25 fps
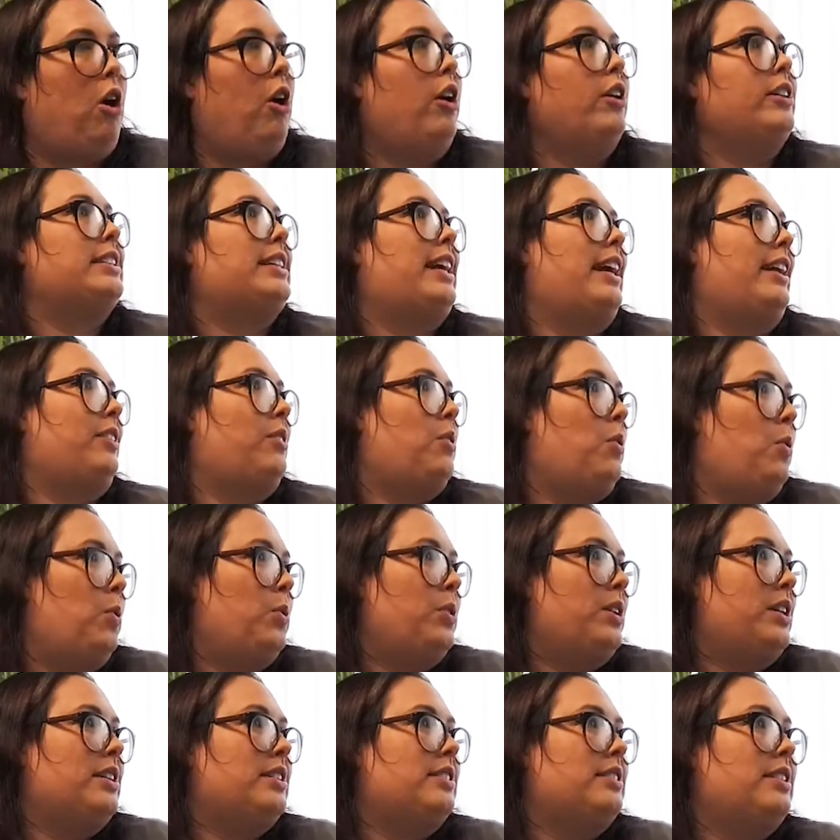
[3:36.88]
can't cut
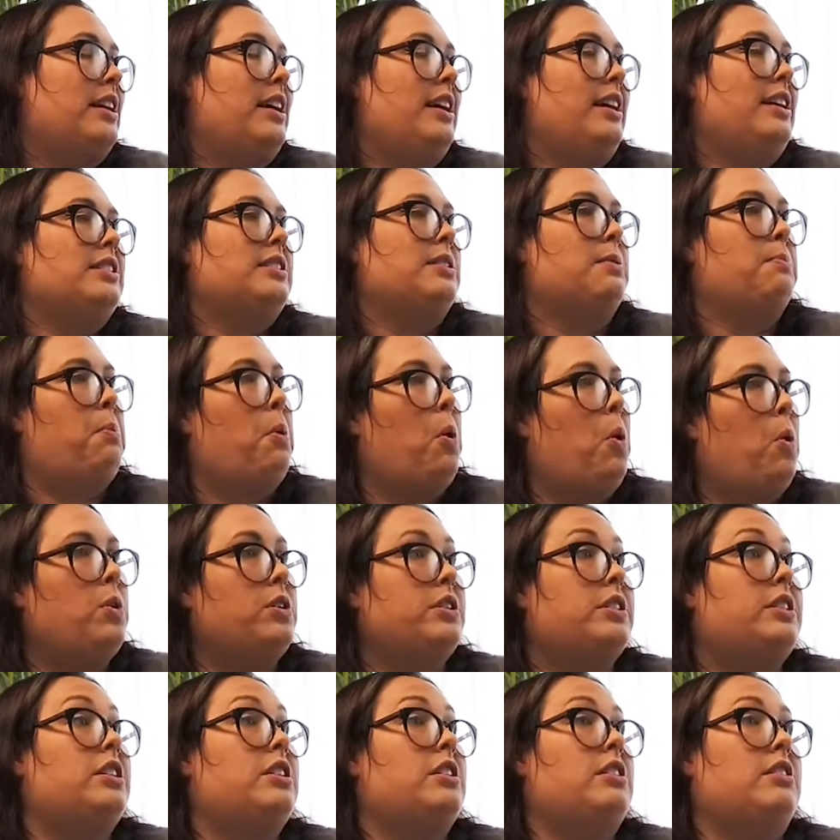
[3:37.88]
corners. It's
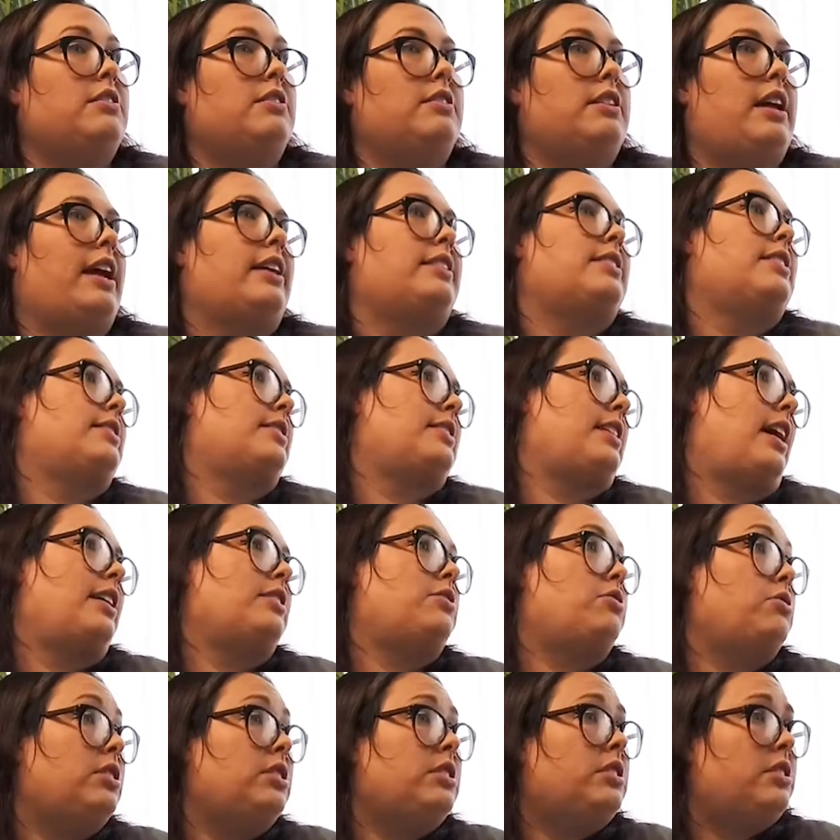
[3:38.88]
important to
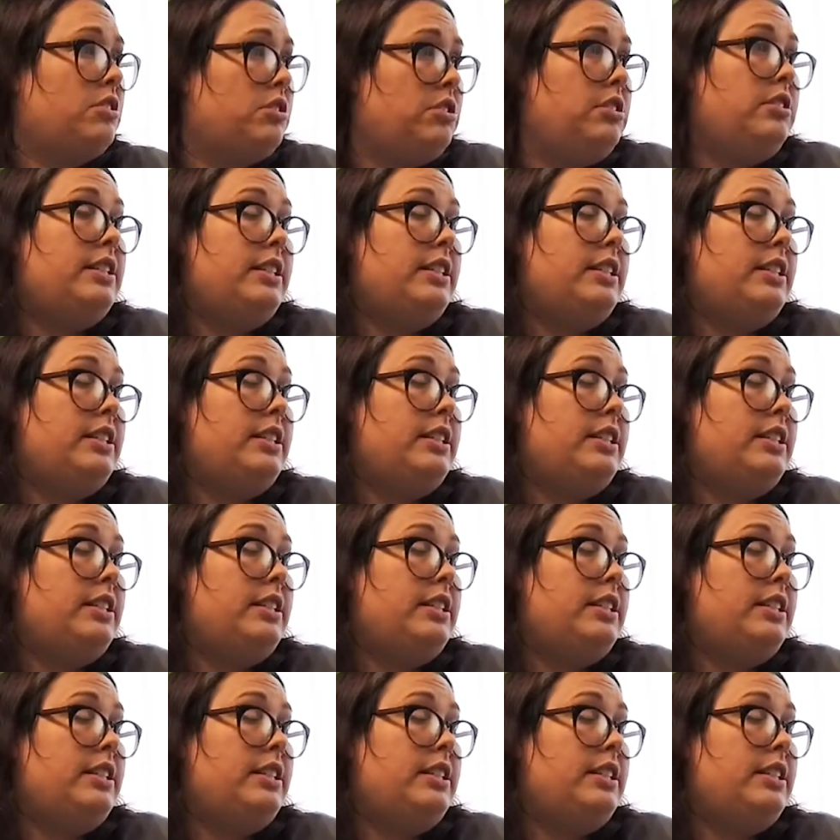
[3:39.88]
exercise real